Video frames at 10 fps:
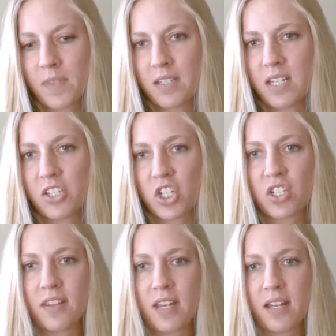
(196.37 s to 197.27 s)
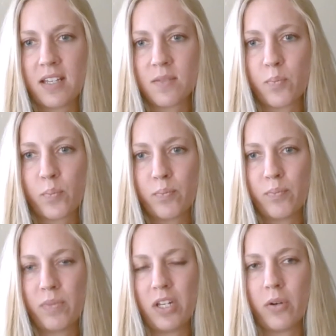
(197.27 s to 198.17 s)
digestion that is
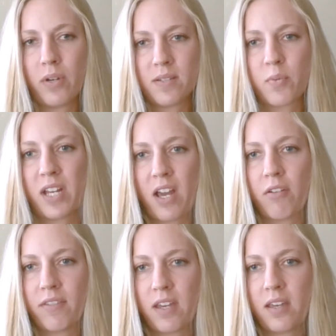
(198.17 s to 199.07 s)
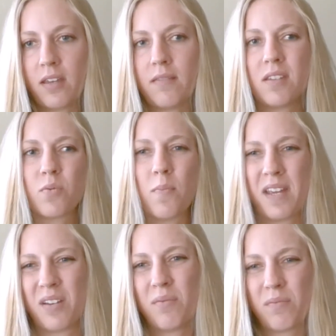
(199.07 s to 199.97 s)
pretty healthy, this will
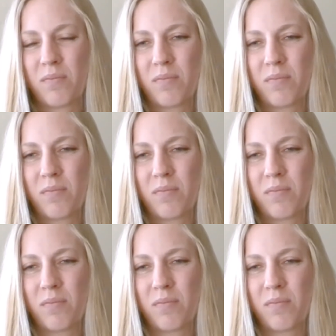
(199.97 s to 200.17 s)
make it